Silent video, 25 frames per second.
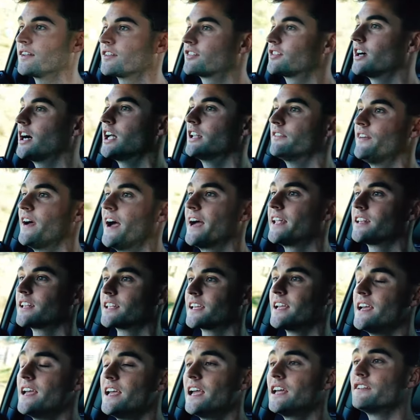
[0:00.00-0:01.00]
style of
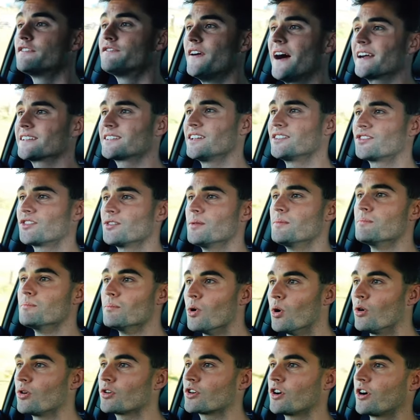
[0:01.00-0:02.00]
handling. In fact, it's
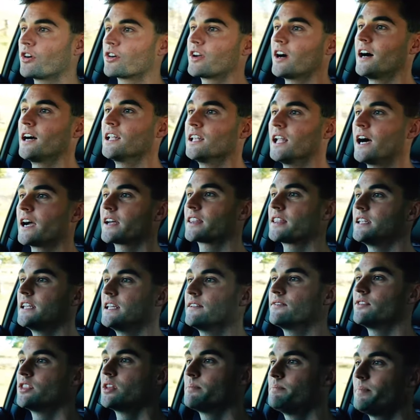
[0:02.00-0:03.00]
more go-kart-like than
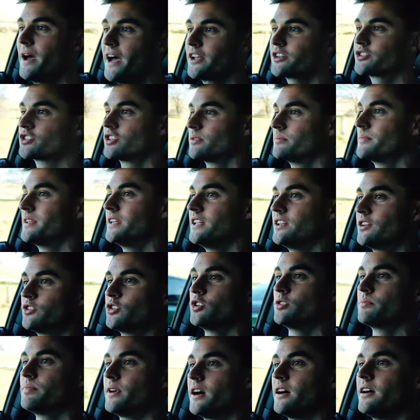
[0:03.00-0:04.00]
even the petrol Mini
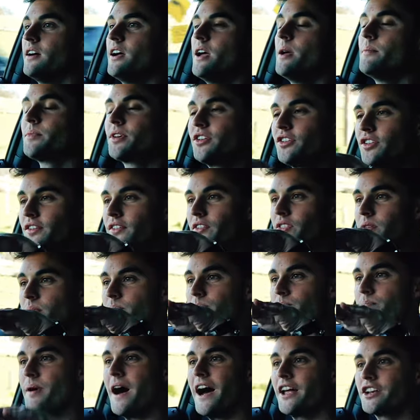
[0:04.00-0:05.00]
Cooper. Because you've got the
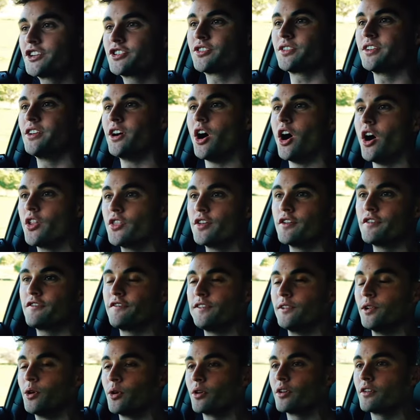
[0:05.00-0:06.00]
battery on the
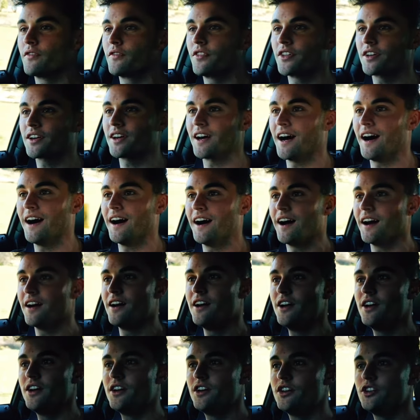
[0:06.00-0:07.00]
floor of the car,
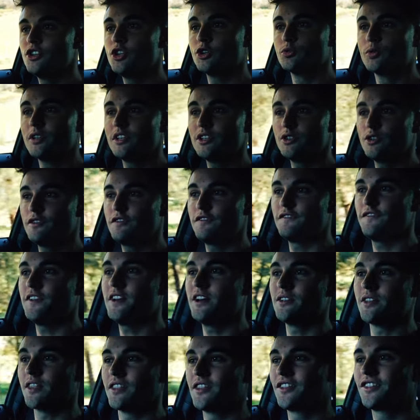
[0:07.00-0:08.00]
you really do
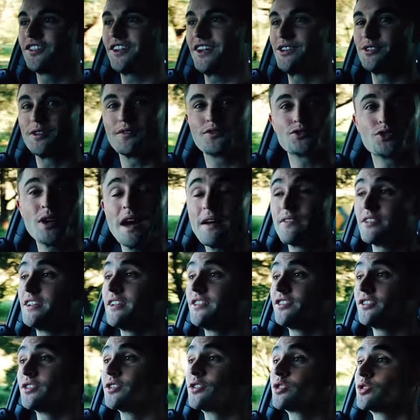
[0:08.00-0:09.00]
feel that the center of gravity
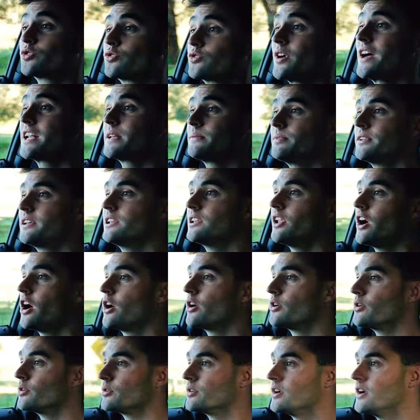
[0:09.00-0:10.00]
is incredibly
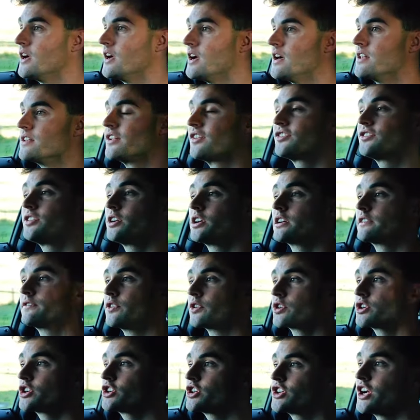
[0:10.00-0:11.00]
low. The steering
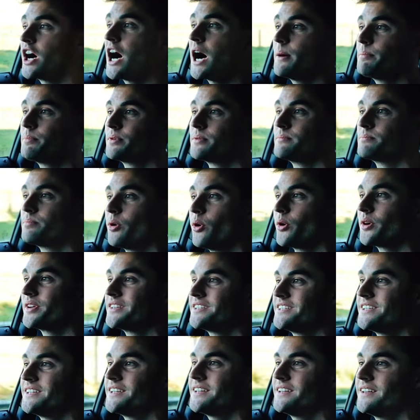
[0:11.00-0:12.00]
feels sharp and
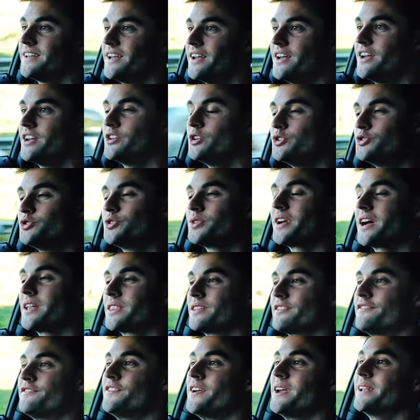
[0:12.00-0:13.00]
pointy. You do get
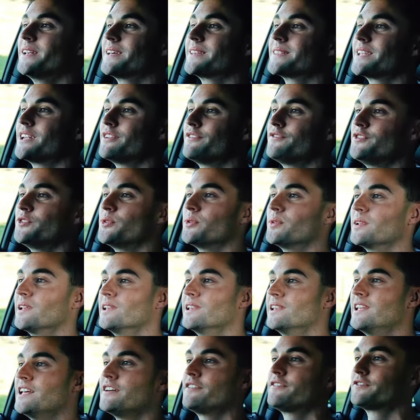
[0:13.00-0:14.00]
the feeling that if you
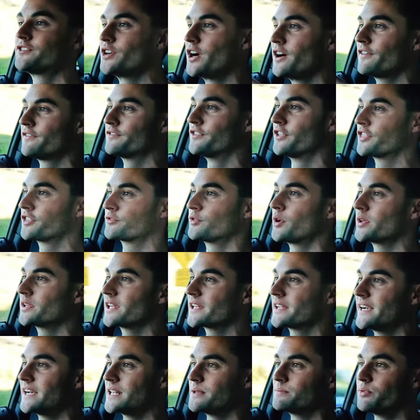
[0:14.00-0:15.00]
lift off the throttle
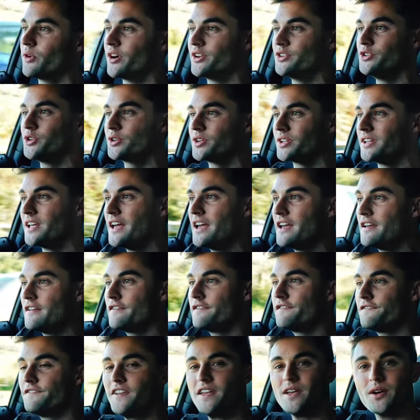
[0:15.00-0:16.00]
at any point, you can
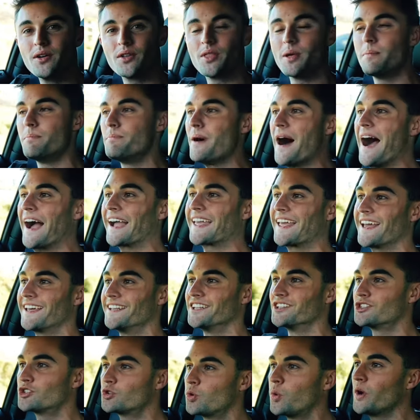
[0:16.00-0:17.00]
feel the back
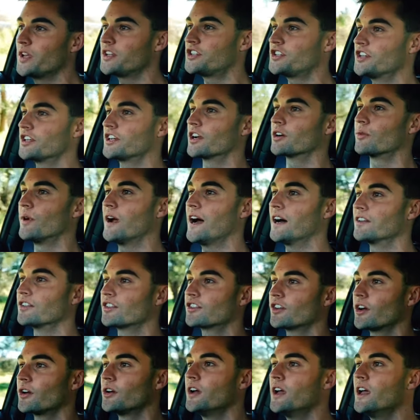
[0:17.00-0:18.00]
end twitching around.
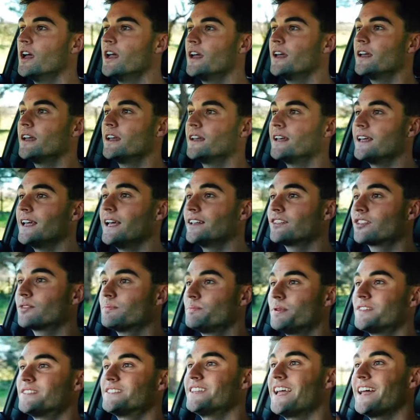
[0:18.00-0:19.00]
So it's
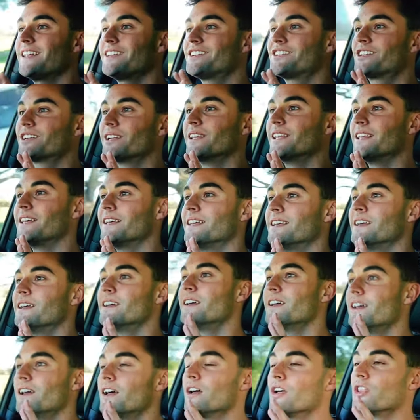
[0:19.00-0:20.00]
potentially
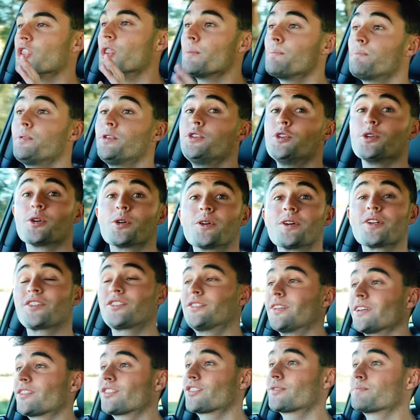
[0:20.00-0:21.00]
the
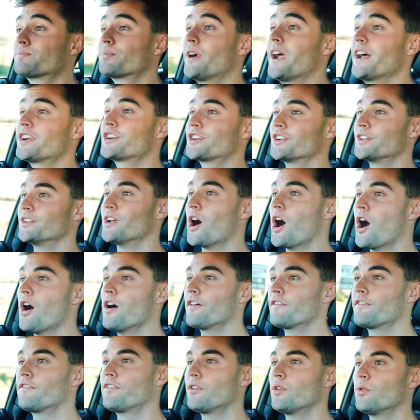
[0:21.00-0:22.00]
purest expression
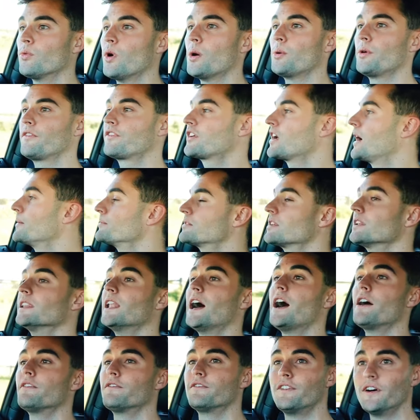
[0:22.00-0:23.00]
of what we've come to
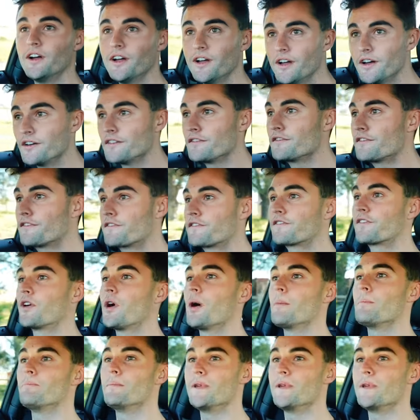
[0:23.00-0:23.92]
love from